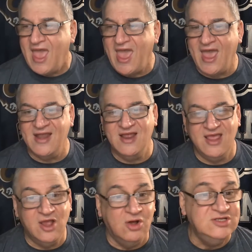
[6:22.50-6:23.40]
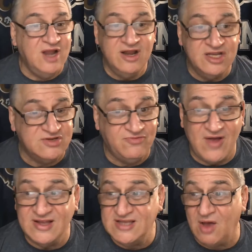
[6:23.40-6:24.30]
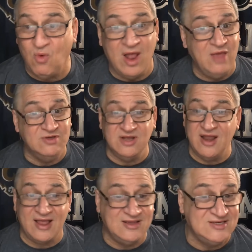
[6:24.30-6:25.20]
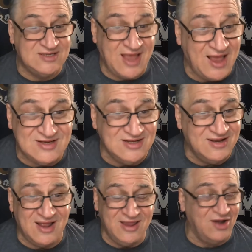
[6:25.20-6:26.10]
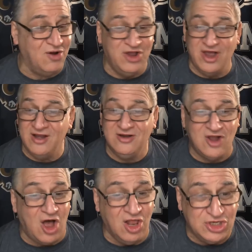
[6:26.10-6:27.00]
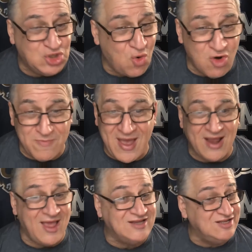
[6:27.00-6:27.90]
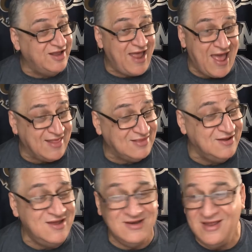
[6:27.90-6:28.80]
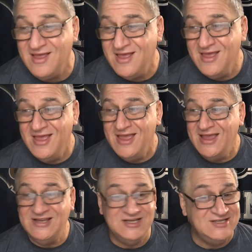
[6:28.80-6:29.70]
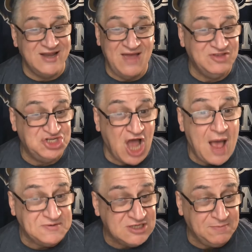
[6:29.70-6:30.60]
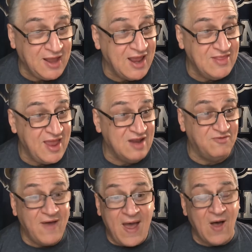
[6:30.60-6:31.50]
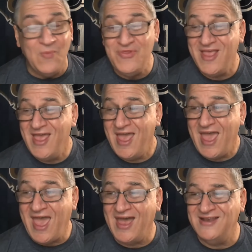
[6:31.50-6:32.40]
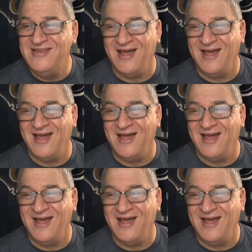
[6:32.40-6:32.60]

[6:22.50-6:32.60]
And he goes there and he just finds out while he was an excellent, good college quarterback, excellent athlete, he just didn't have the chops to play in the NFL. And